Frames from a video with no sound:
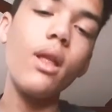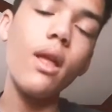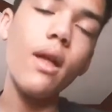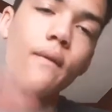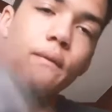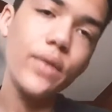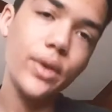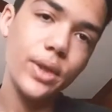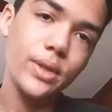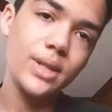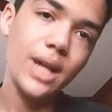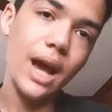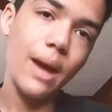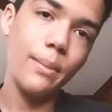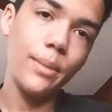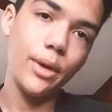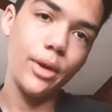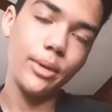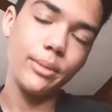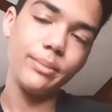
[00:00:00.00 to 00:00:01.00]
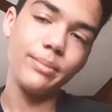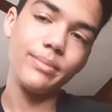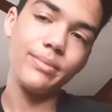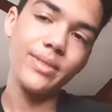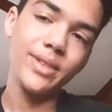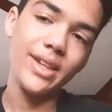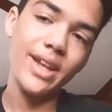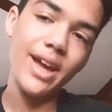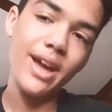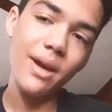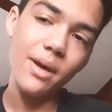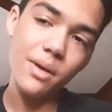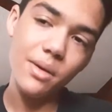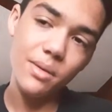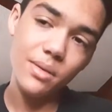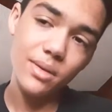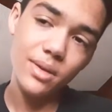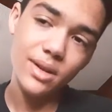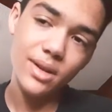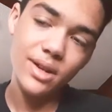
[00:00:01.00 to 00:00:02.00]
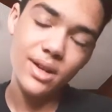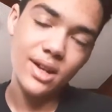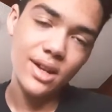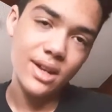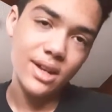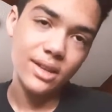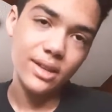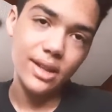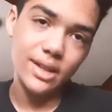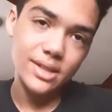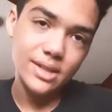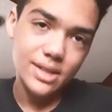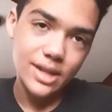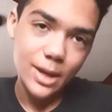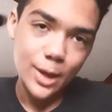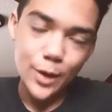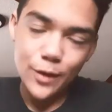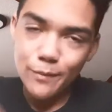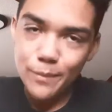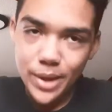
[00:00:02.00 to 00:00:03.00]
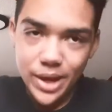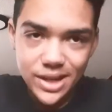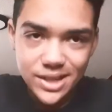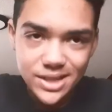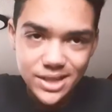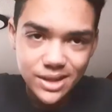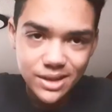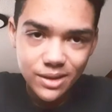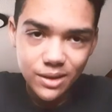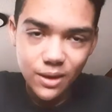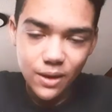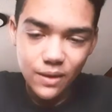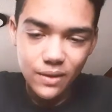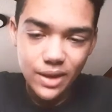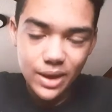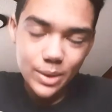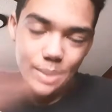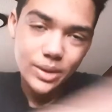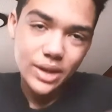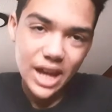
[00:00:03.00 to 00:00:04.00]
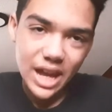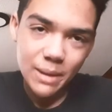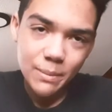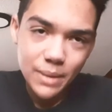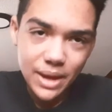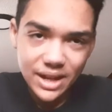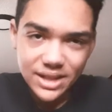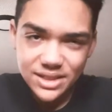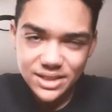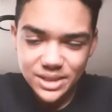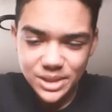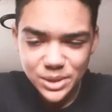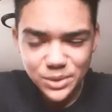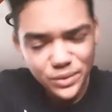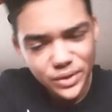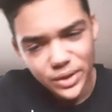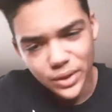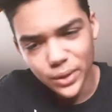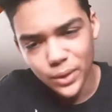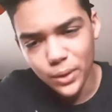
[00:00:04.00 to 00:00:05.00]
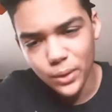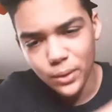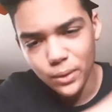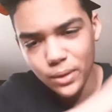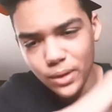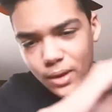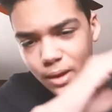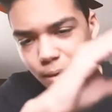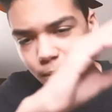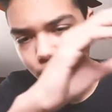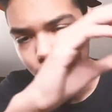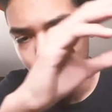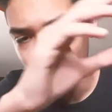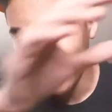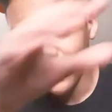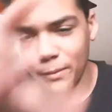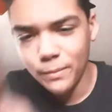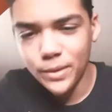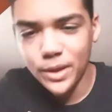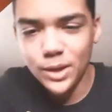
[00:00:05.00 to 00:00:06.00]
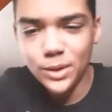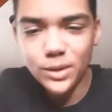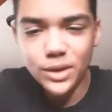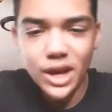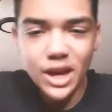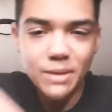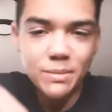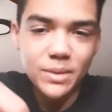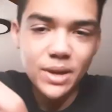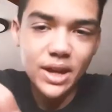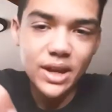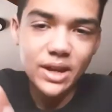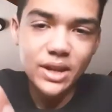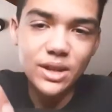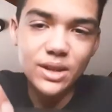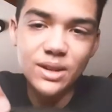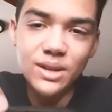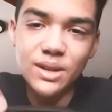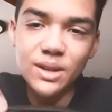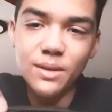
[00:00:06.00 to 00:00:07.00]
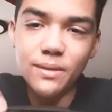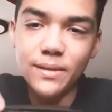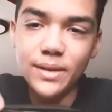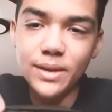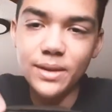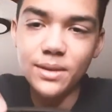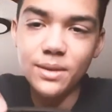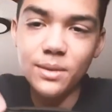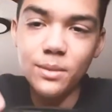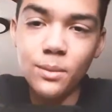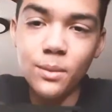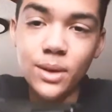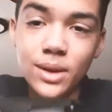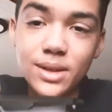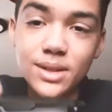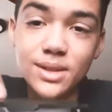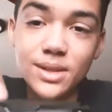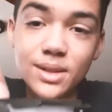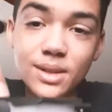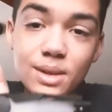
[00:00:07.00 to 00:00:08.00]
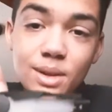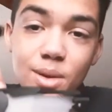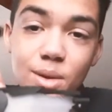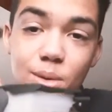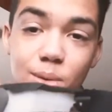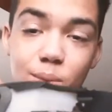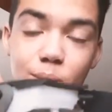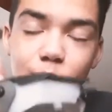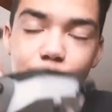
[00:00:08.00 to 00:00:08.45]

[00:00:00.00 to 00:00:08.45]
For the top part. Now, let's say you painted it, all that, you came back to this video, um, and you came back knowing want to know